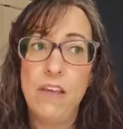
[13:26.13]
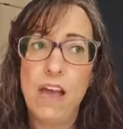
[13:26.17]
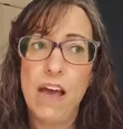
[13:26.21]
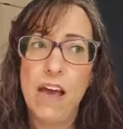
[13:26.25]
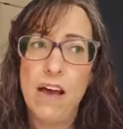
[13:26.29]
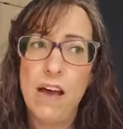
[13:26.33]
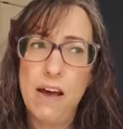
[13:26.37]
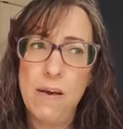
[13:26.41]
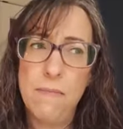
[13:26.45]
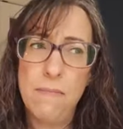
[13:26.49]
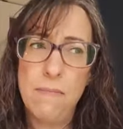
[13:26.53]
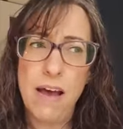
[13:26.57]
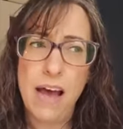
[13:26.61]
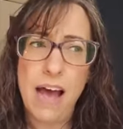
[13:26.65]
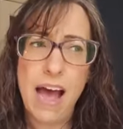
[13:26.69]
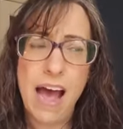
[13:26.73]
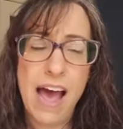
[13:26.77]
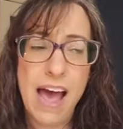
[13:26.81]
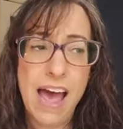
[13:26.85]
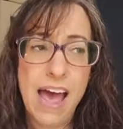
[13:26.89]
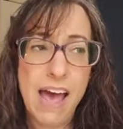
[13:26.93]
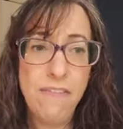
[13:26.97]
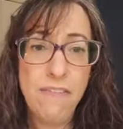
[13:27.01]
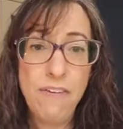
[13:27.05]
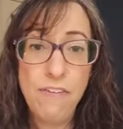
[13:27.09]
Um, I
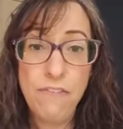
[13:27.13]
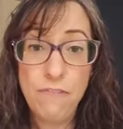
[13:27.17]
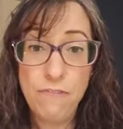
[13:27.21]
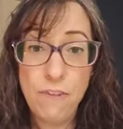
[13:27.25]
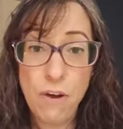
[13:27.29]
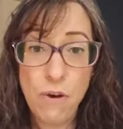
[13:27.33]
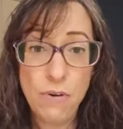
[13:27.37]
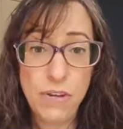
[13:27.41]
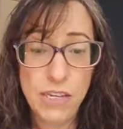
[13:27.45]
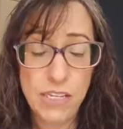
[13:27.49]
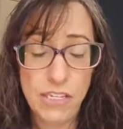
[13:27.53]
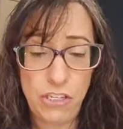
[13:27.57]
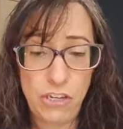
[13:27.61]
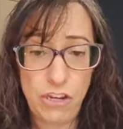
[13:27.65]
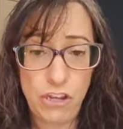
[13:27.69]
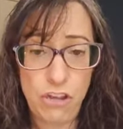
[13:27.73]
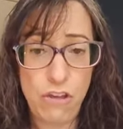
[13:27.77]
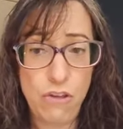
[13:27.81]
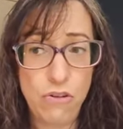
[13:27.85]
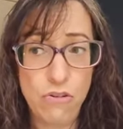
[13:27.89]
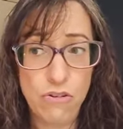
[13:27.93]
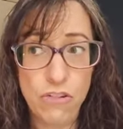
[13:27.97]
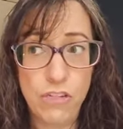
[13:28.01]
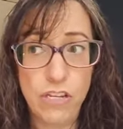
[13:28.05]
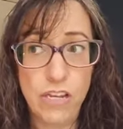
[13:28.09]
haven't focused
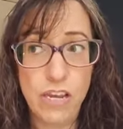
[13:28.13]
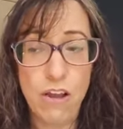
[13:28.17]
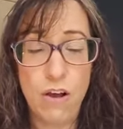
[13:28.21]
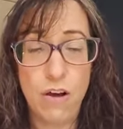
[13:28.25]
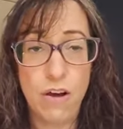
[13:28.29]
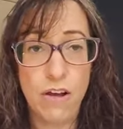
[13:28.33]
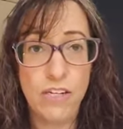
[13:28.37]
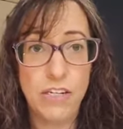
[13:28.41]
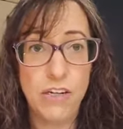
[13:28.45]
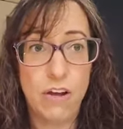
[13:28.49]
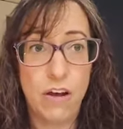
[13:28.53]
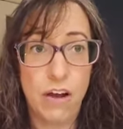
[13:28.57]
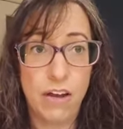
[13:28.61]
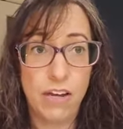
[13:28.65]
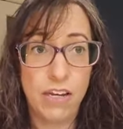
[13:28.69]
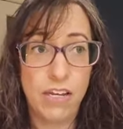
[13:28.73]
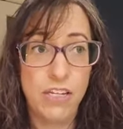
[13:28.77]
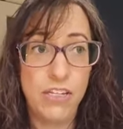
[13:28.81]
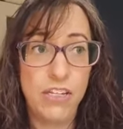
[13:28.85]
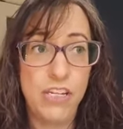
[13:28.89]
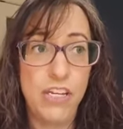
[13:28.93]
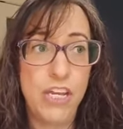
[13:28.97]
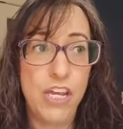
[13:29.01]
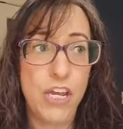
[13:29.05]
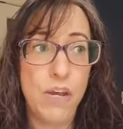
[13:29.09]
hugely on
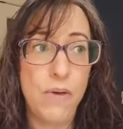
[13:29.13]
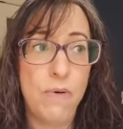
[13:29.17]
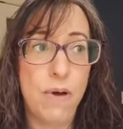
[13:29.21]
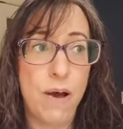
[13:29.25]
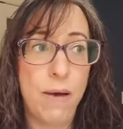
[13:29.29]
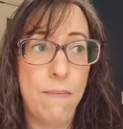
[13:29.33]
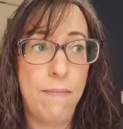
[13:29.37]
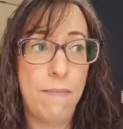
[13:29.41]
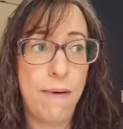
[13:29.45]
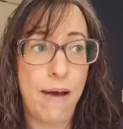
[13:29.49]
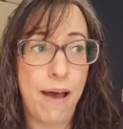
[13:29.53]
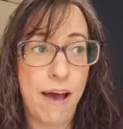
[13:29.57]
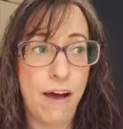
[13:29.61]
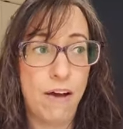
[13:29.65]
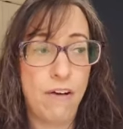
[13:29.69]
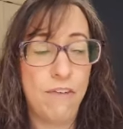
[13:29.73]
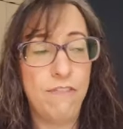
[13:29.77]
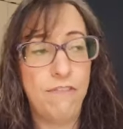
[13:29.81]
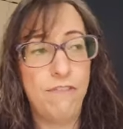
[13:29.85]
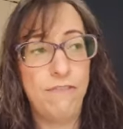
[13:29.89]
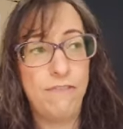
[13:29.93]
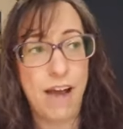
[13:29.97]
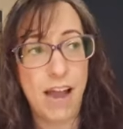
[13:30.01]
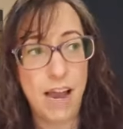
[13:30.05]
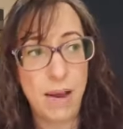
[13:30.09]
talking to you
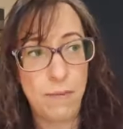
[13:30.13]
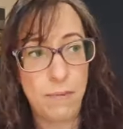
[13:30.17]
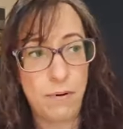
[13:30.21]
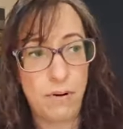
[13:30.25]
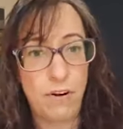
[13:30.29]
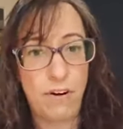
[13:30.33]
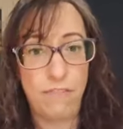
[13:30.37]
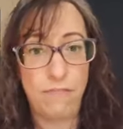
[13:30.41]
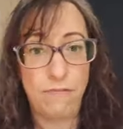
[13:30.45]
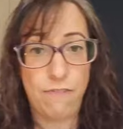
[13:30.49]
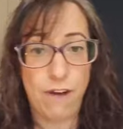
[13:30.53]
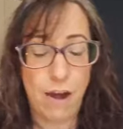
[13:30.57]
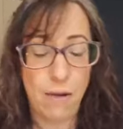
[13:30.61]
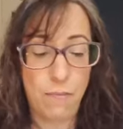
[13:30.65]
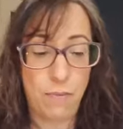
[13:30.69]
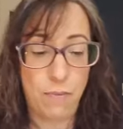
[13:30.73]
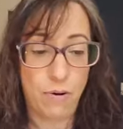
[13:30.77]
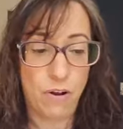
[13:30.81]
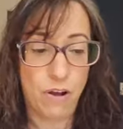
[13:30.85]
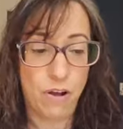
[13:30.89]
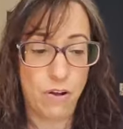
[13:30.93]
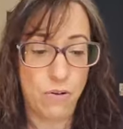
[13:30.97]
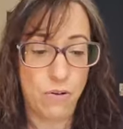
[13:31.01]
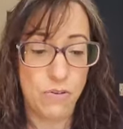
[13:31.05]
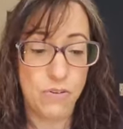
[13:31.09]
about fiber and fiber
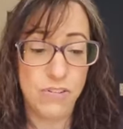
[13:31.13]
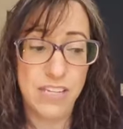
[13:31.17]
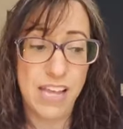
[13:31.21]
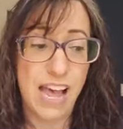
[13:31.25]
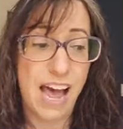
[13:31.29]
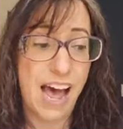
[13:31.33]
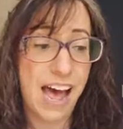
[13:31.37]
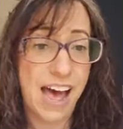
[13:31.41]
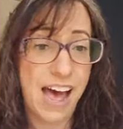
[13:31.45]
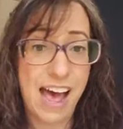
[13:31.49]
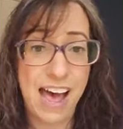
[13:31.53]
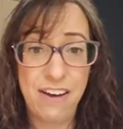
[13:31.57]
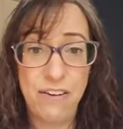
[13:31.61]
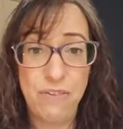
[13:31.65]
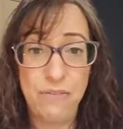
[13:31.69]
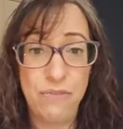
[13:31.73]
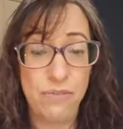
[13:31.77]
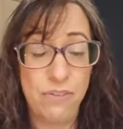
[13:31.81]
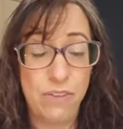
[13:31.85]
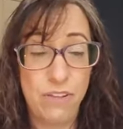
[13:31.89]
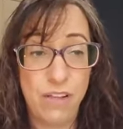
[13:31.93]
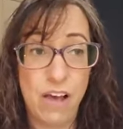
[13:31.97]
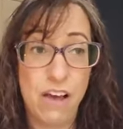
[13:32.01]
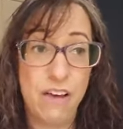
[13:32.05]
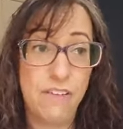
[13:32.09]
goals. I, I
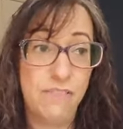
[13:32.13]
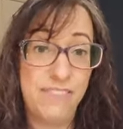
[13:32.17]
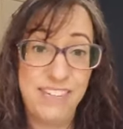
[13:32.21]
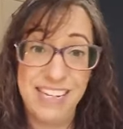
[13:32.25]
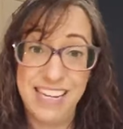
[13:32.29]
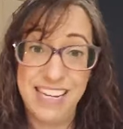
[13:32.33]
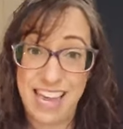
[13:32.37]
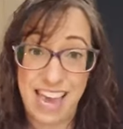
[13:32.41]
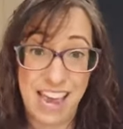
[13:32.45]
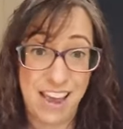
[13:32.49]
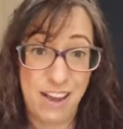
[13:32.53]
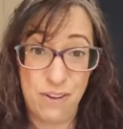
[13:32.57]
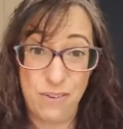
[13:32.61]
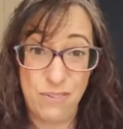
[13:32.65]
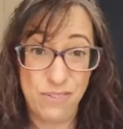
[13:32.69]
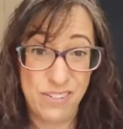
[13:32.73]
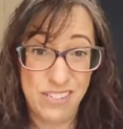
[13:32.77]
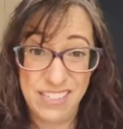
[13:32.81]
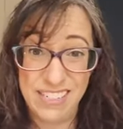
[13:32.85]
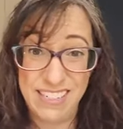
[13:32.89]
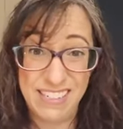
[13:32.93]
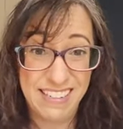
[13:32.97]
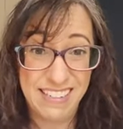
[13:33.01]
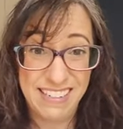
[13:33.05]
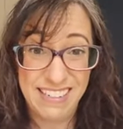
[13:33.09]
don't love to
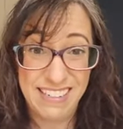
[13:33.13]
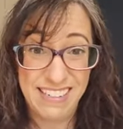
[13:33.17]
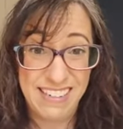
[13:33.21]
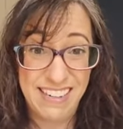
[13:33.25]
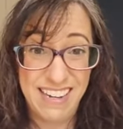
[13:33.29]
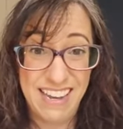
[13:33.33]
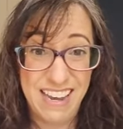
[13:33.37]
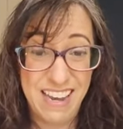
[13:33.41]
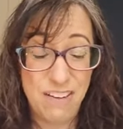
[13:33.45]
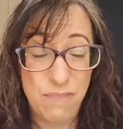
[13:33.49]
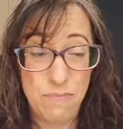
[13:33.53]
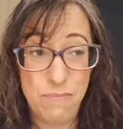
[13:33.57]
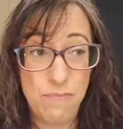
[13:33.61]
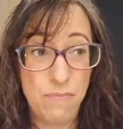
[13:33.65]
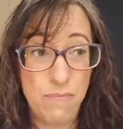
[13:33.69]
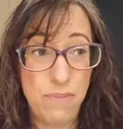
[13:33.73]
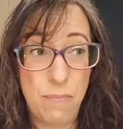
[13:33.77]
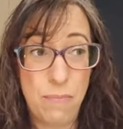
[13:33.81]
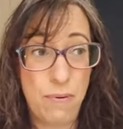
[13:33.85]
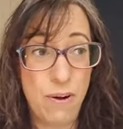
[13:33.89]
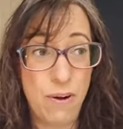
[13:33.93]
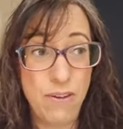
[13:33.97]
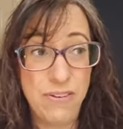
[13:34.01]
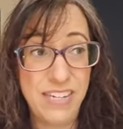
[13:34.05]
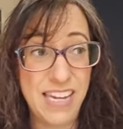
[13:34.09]
count. The
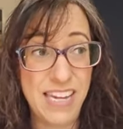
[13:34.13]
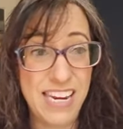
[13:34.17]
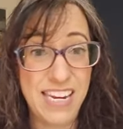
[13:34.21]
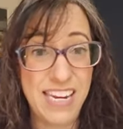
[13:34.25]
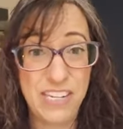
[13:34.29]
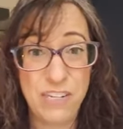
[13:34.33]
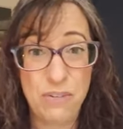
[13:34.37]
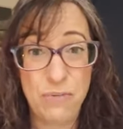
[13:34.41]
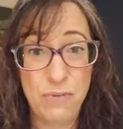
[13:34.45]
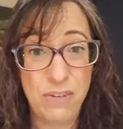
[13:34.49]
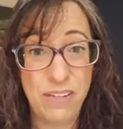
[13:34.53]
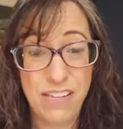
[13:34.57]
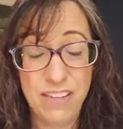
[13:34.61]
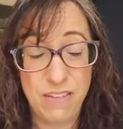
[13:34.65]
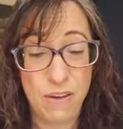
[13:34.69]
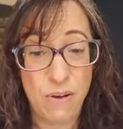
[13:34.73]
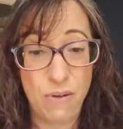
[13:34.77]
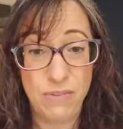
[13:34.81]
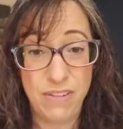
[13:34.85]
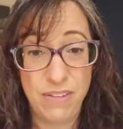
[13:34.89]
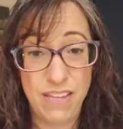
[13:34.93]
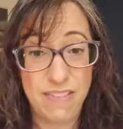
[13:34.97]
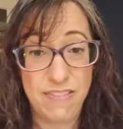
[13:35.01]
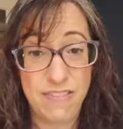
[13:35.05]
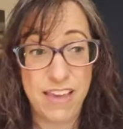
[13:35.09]
protein is really the
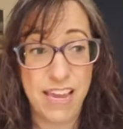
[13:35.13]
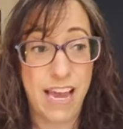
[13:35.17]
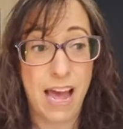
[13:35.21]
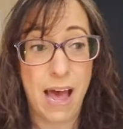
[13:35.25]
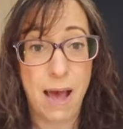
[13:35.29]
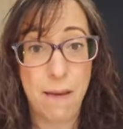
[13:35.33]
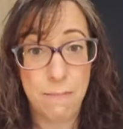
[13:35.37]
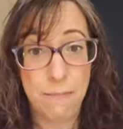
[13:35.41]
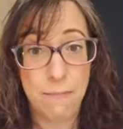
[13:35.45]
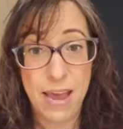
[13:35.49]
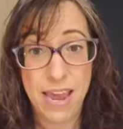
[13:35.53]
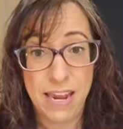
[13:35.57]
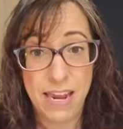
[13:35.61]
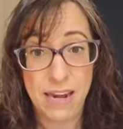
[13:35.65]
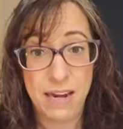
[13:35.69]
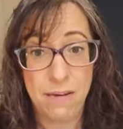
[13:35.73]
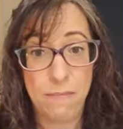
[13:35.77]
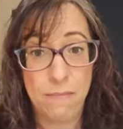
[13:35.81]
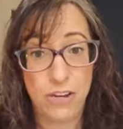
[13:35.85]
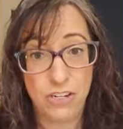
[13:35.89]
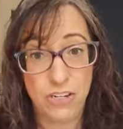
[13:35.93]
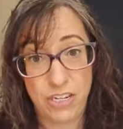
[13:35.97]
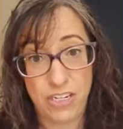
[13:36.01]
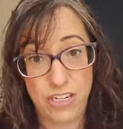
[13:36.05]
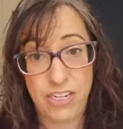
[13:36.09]
only thing I'm paying
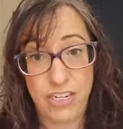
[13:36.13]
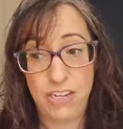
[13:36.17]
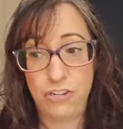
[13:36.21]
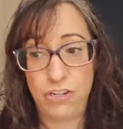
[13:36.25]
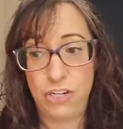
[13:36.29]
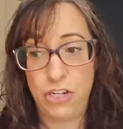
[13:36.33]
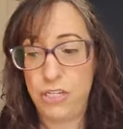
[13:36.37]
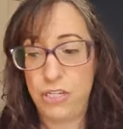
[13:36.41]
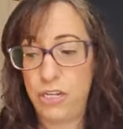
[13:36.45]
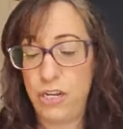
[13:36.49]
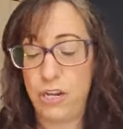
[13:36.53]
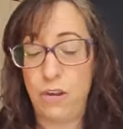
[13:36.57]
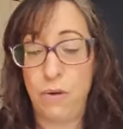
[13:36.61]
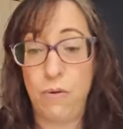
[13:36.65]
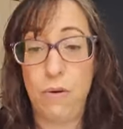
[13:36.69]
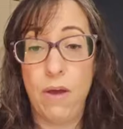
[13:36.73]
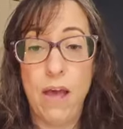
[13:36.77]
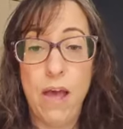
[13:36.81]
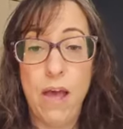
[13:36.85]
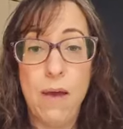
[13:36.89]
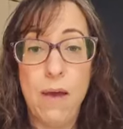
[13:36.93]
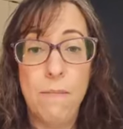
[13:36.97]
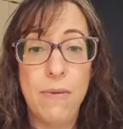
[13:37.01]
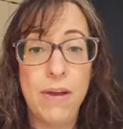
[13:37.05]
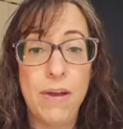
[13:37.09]
much attention to,
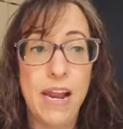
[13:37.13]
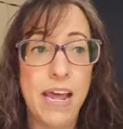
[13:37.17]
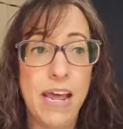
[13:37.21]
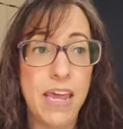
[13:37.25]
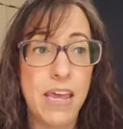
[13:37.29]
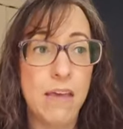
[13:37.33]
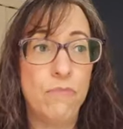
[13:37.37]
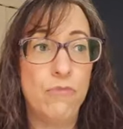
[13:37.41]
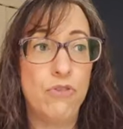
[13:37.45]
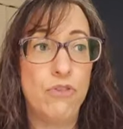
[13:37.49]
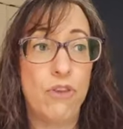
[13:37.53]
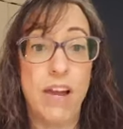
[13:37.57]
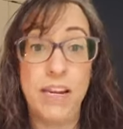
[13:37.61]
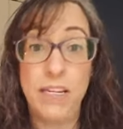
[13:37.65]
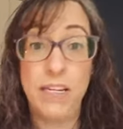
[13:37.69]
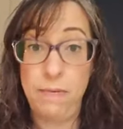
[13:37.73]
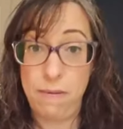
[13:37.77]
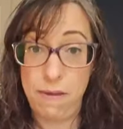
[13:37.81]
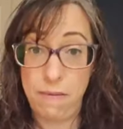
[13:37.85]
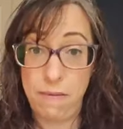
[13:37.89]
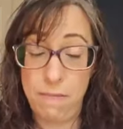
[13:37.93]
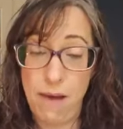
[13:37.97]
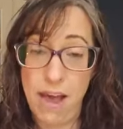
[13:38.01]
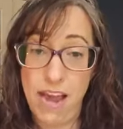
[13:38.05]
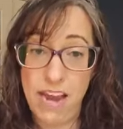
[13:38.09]
but I am trying to
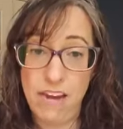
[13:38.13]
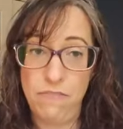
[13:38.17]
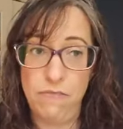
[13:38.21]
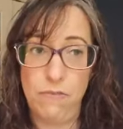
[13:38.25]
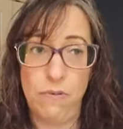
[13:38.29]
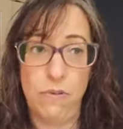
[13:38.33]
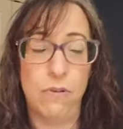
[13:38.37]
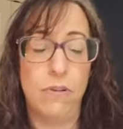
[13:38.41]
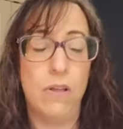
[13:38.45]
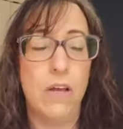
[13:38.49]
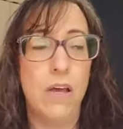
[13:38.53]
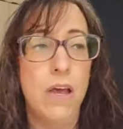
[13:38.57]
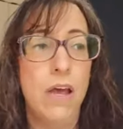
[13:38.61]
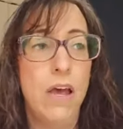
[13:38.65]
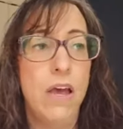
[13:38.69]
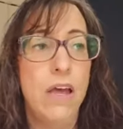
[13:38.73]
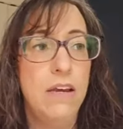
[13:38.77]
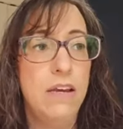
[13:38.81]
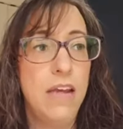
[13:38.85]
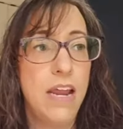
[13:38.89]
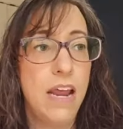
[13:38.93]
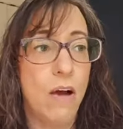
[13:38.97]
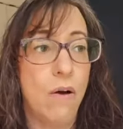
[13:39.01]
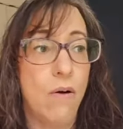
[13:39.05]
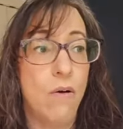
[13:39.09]
be mindful.
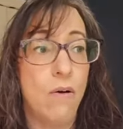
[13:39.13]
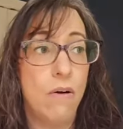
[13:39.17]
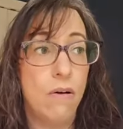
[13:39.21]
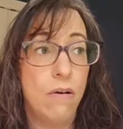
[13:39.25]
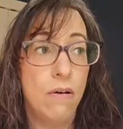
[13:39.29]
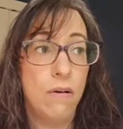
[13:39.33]
Now,